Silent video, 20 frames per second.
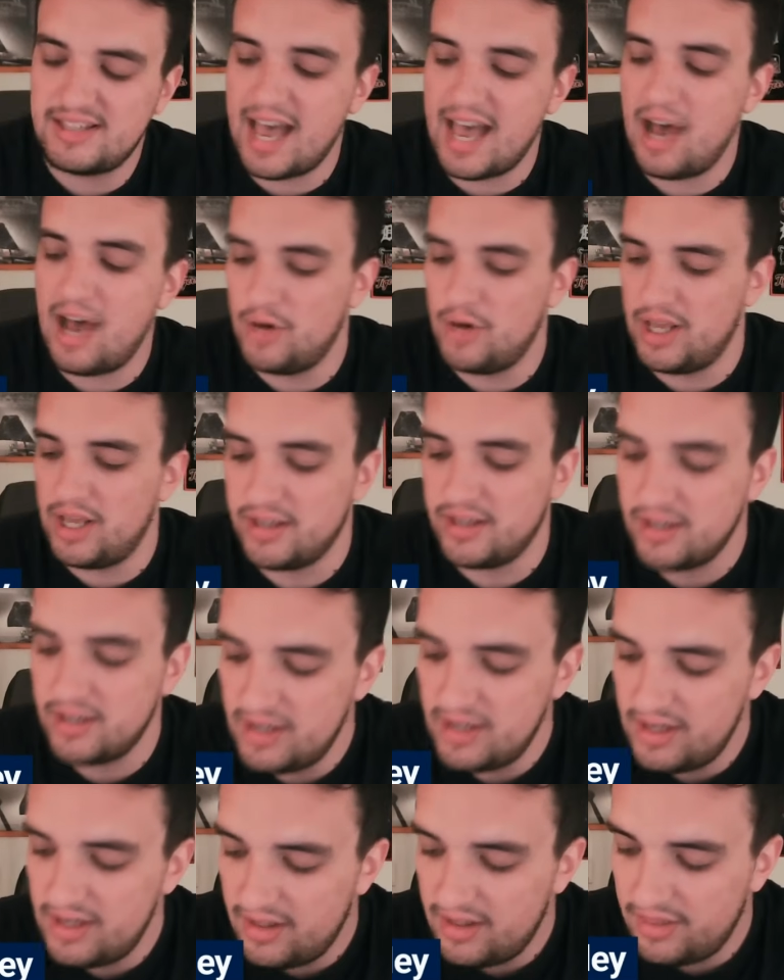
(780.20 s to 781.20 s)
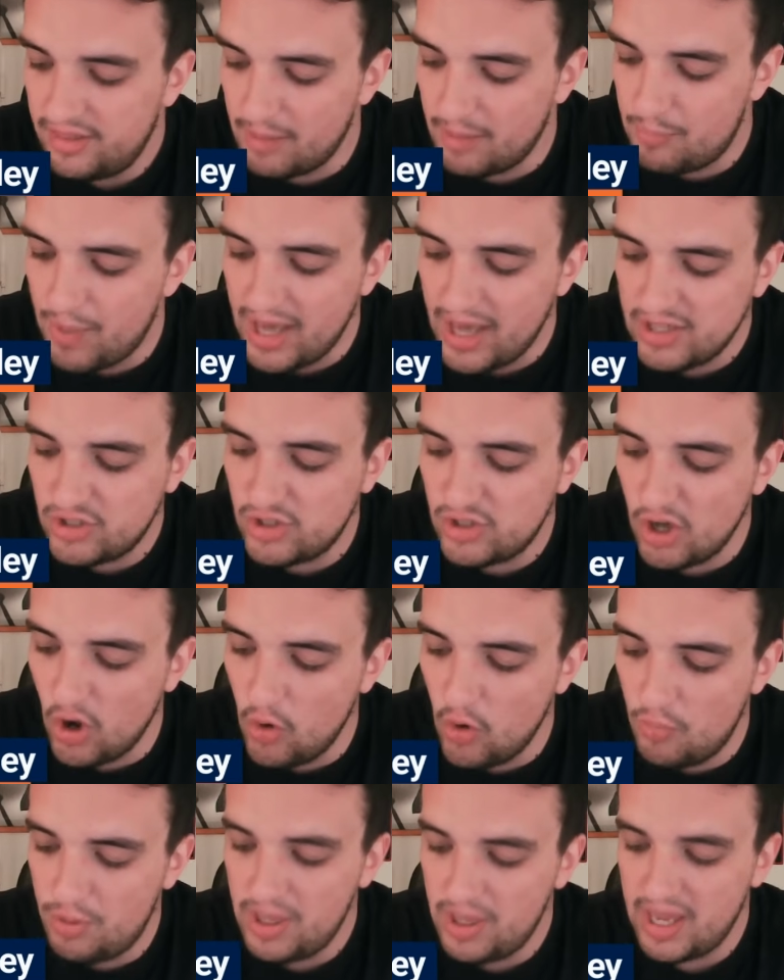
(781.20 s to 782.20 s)
outing, the best
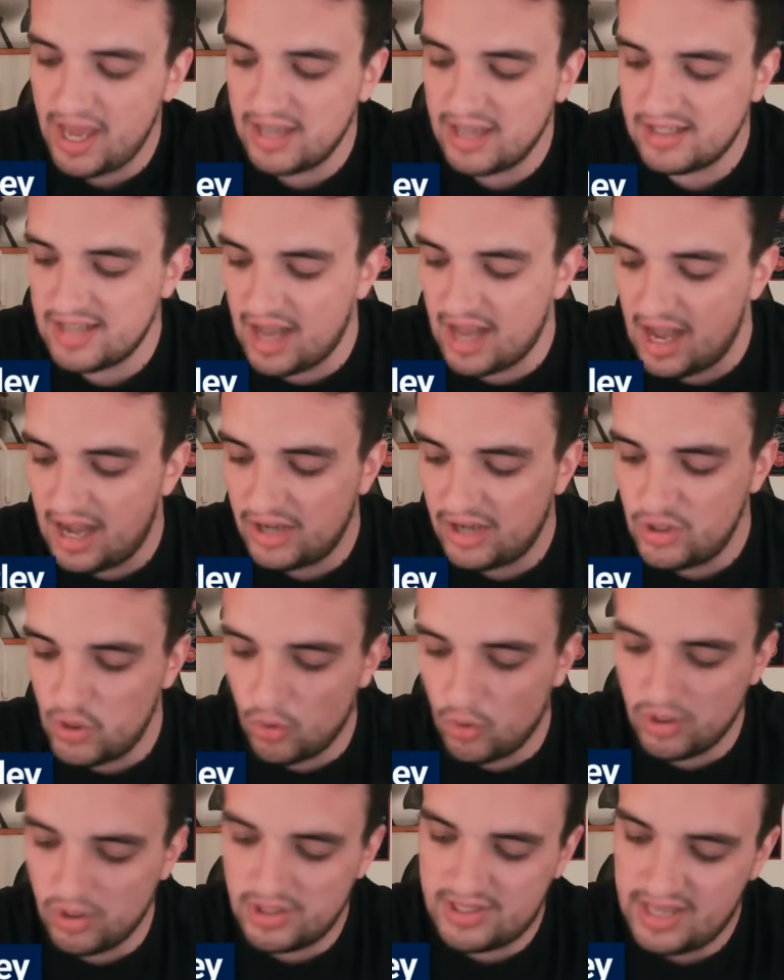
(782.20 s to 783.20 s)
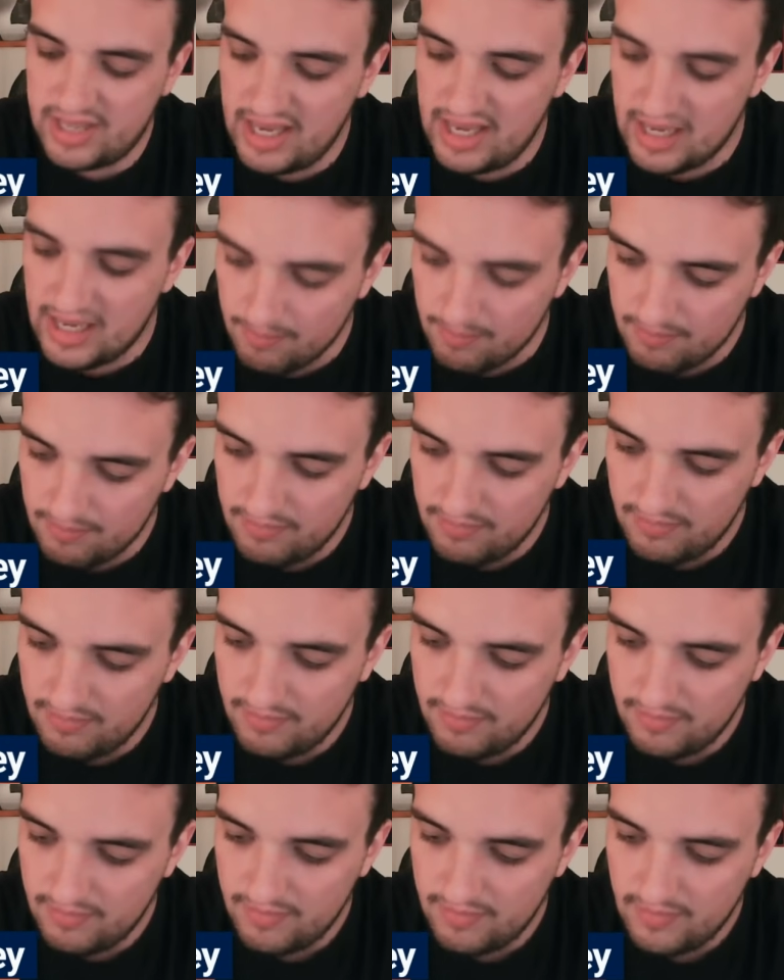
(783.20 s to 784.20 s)
OPS on your team
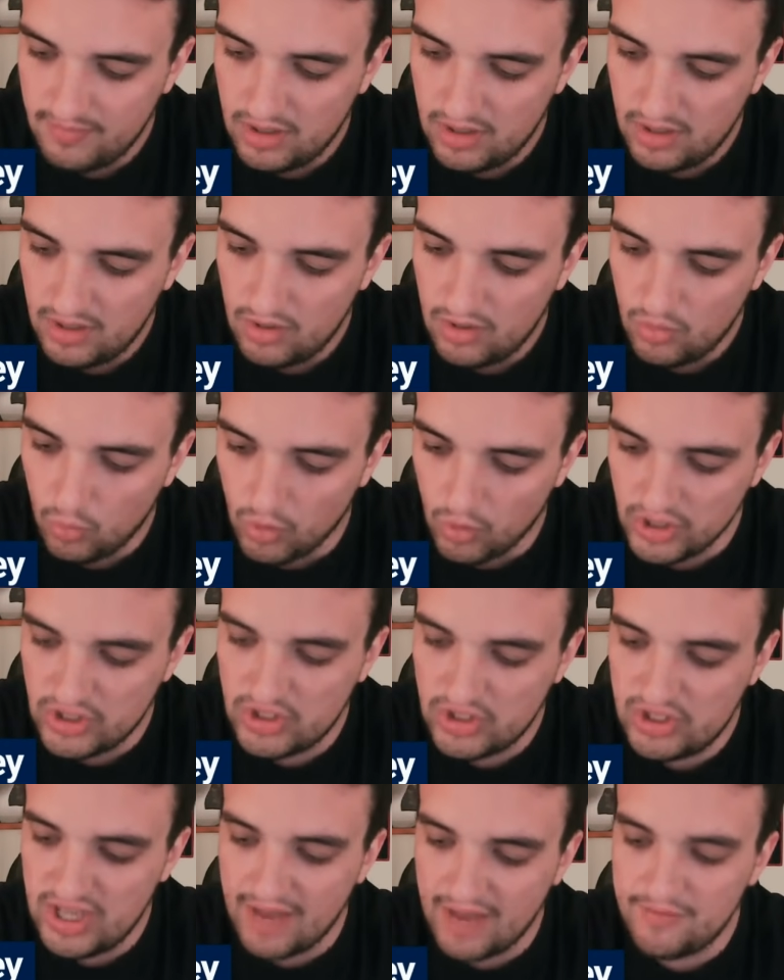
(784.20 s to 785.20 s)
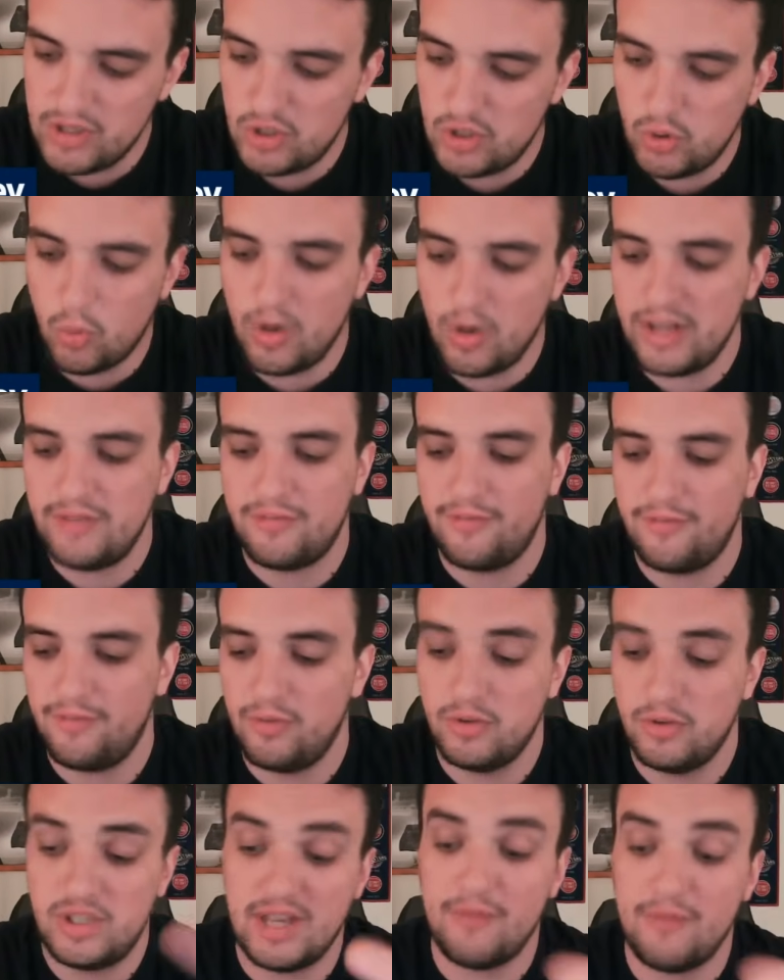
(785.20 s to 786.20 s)
was
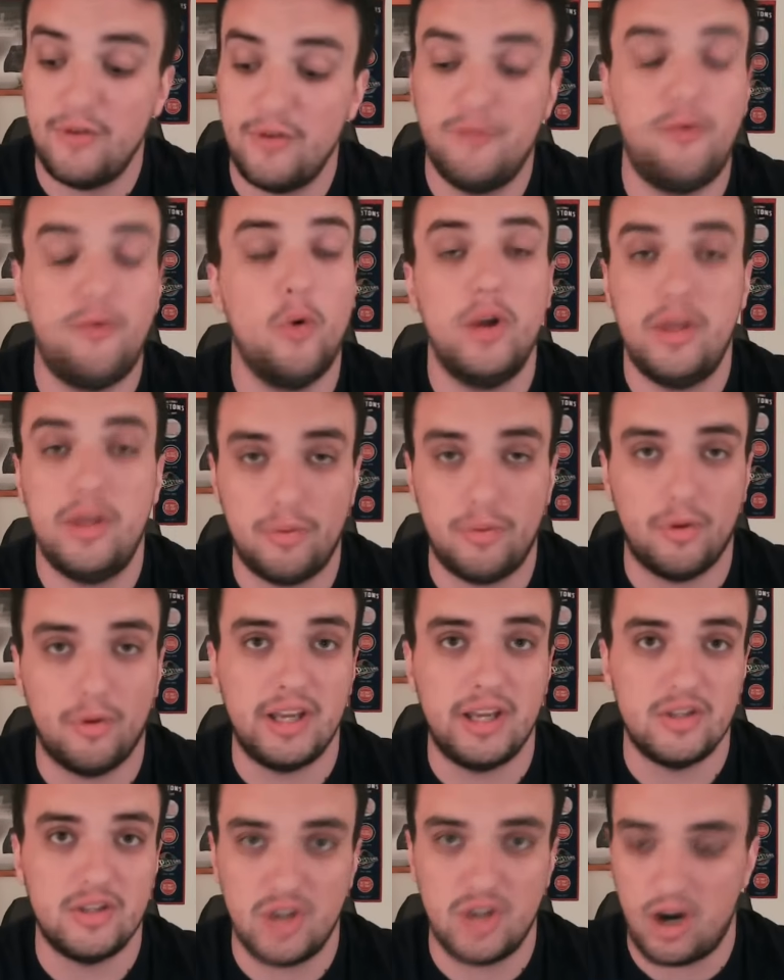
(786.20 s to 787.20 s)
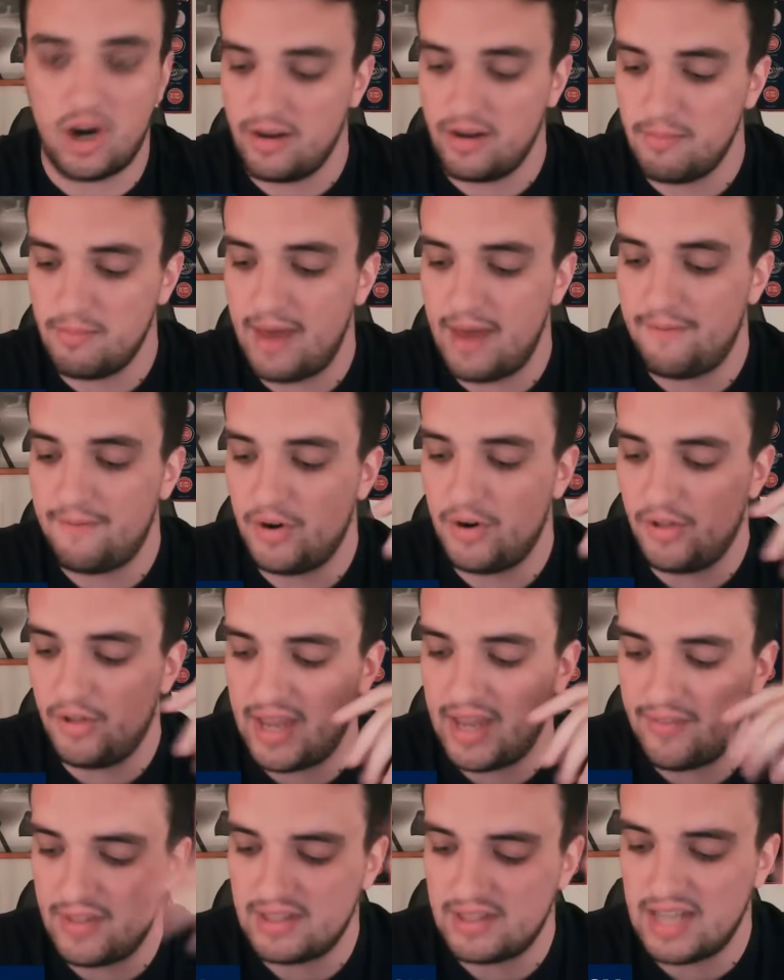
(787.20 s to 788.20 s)
743. Sorry, Matt
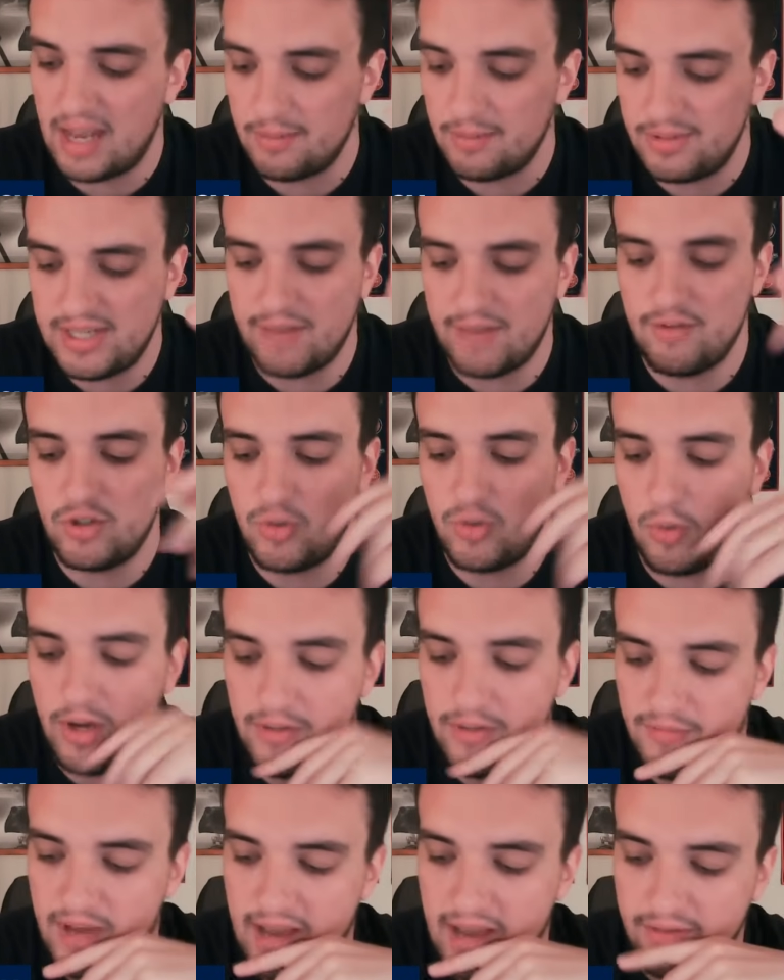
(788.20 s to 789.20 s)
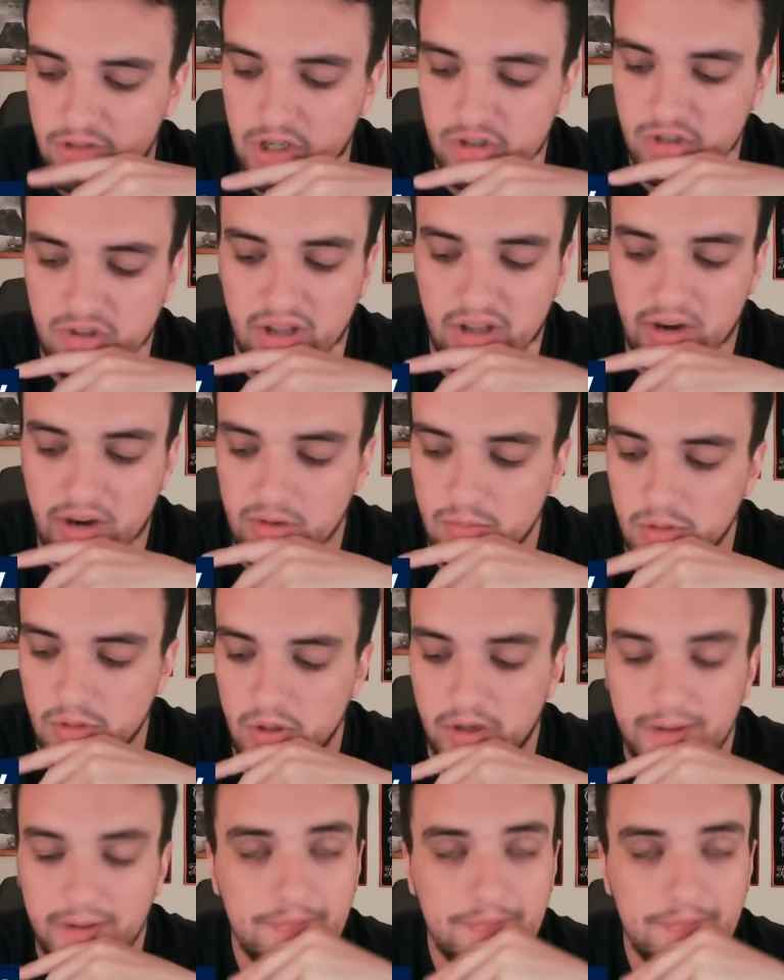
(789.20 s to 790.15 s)
Vierling at the top, 725, Justin Henry Molloy.